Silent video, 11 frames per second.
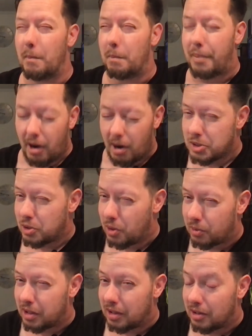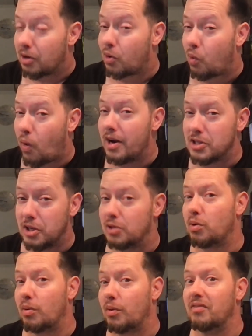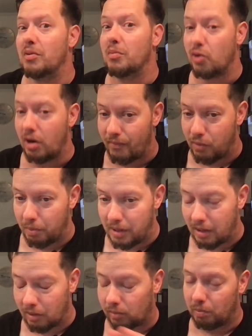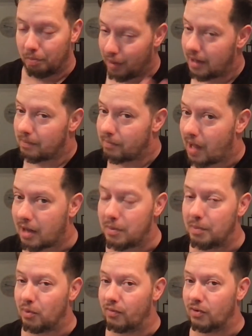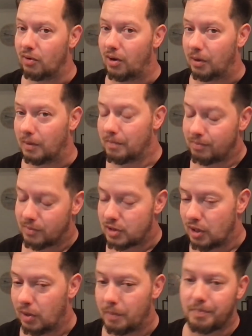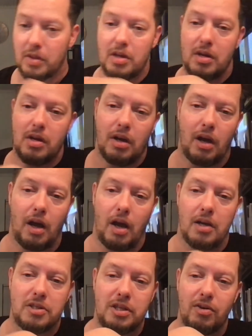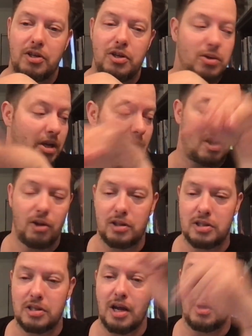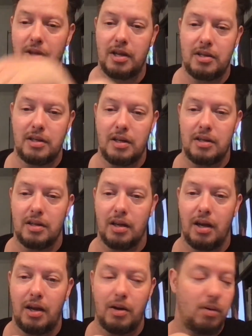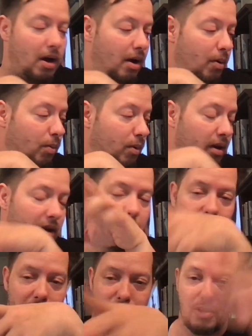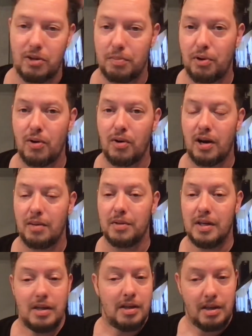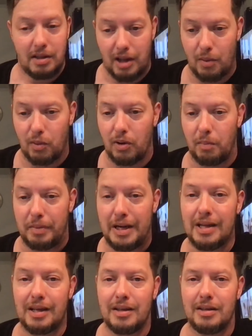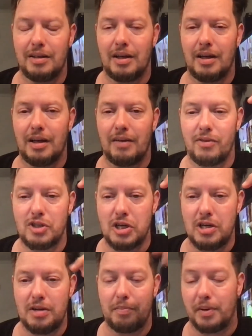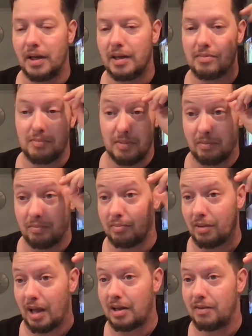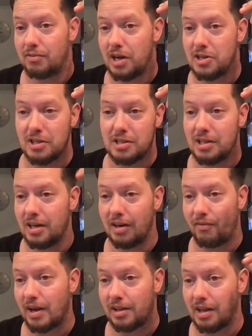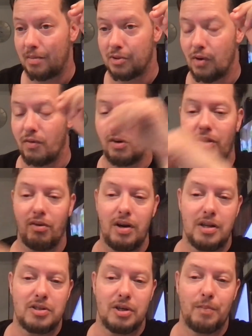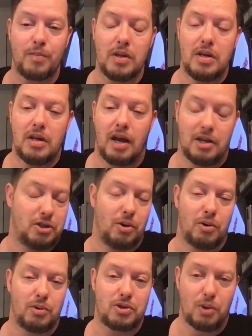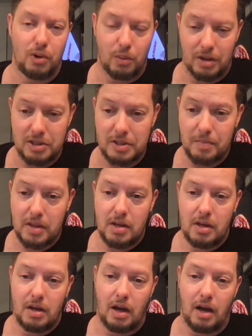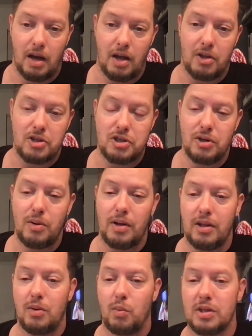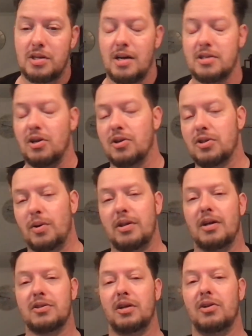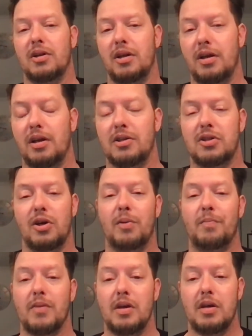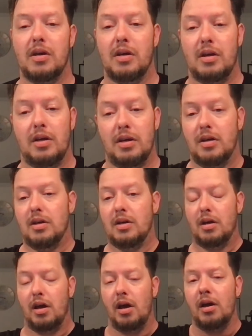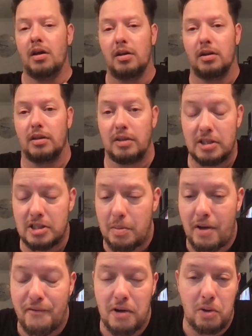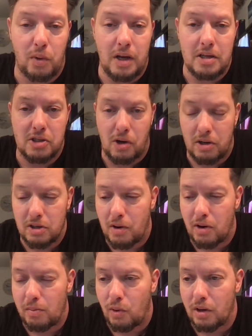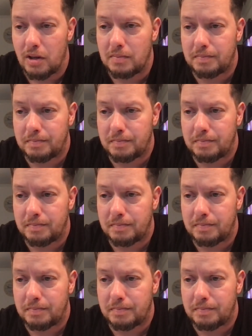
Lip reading: But I also don't think that they're quite as good as what we're giving them credit for being. But I can be proven wrong. So Syracuse, I got to look to see how they did. They when I started the program, they were beating Virginia, but a lot could have changed since then. In fact, the game's over already, so I just don't know what the score was. LSU and then Wisconsin also on the outside looking in. So this is going to be a fun week starting tomorrow morning.